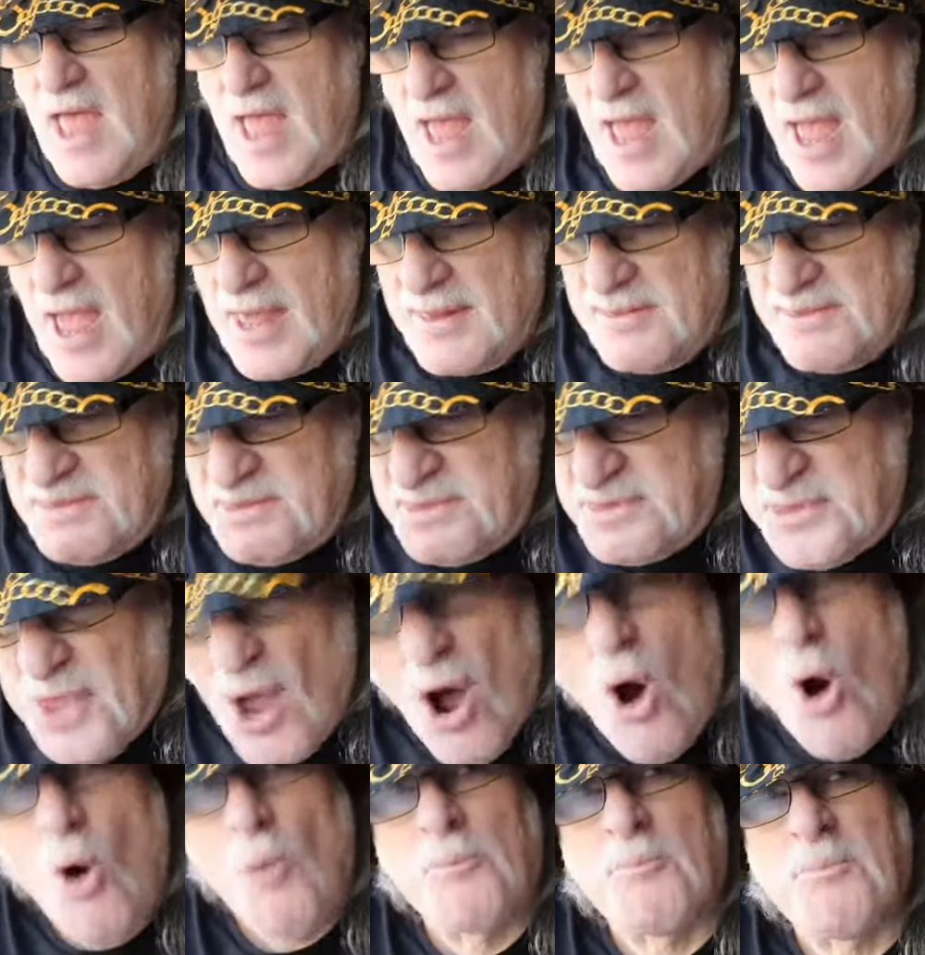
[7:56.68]
And
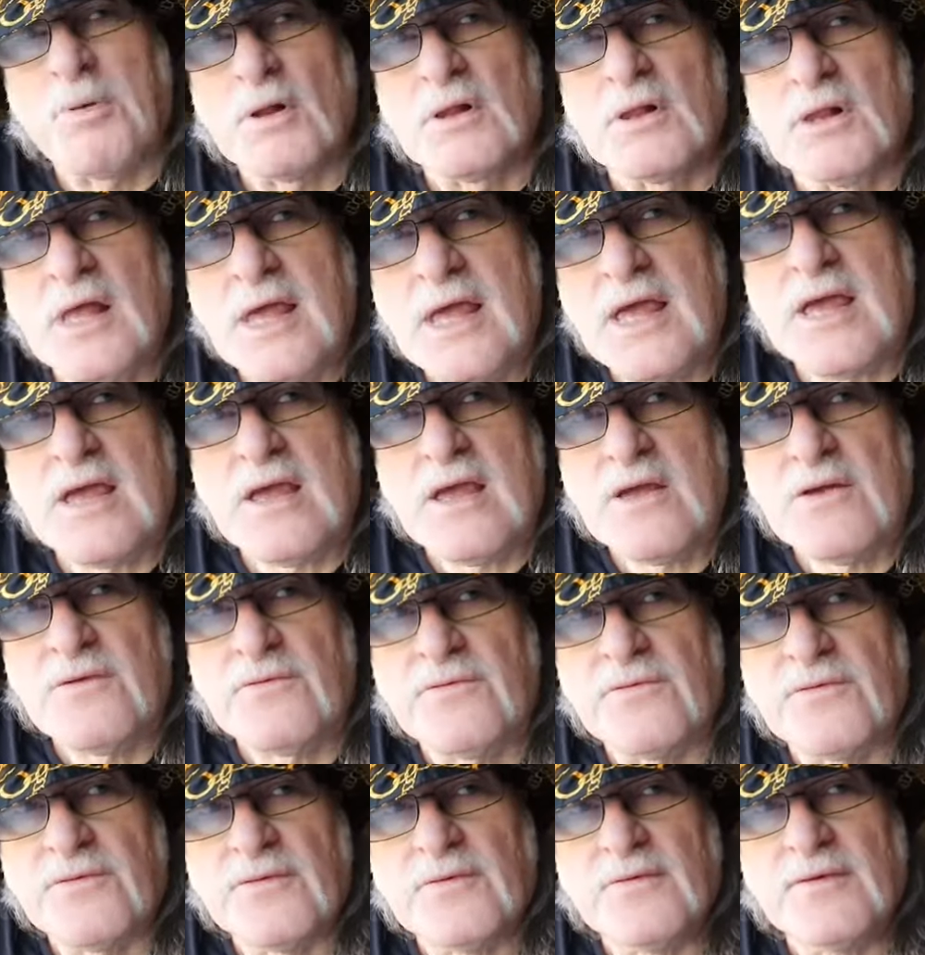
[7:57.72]
don't
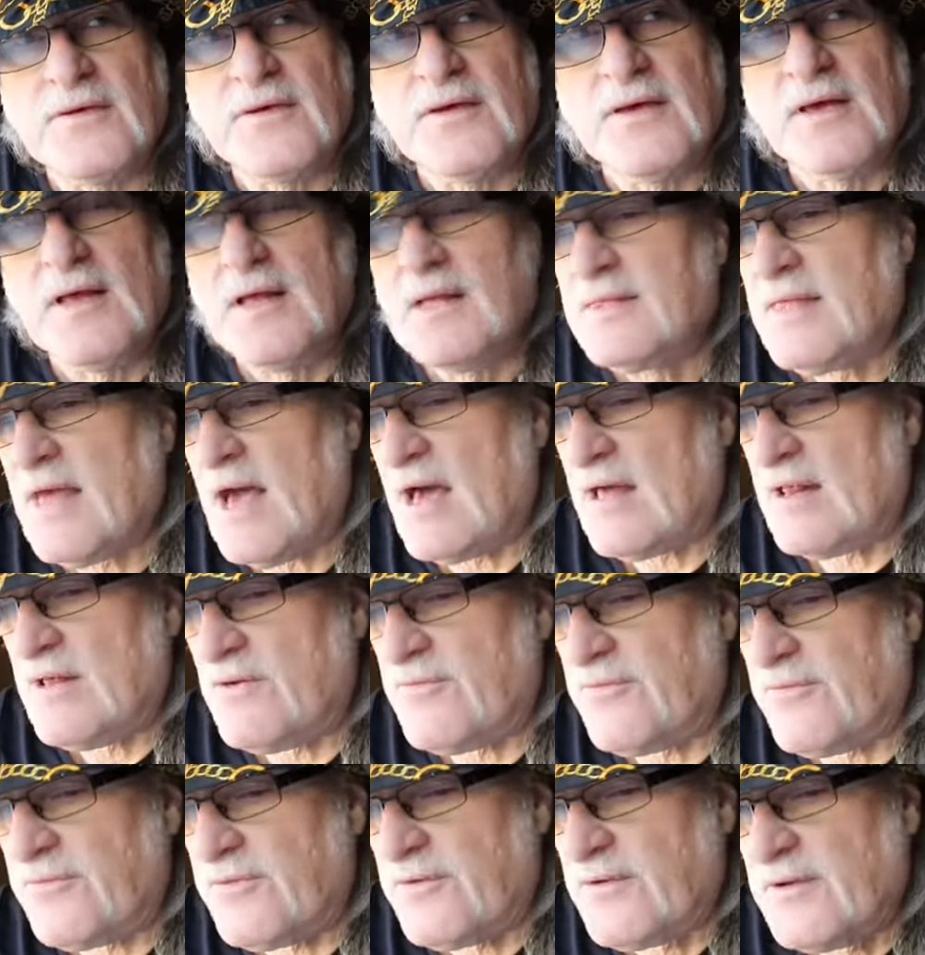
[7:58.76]
believe that
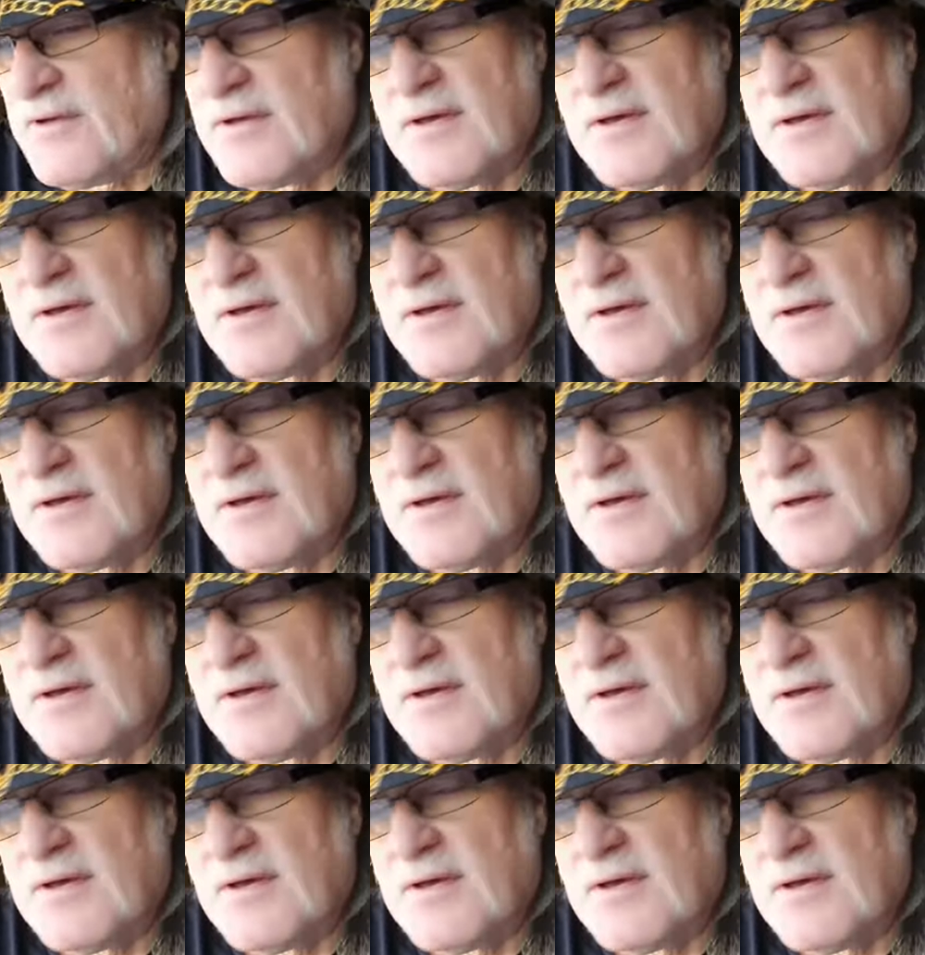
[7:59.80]
if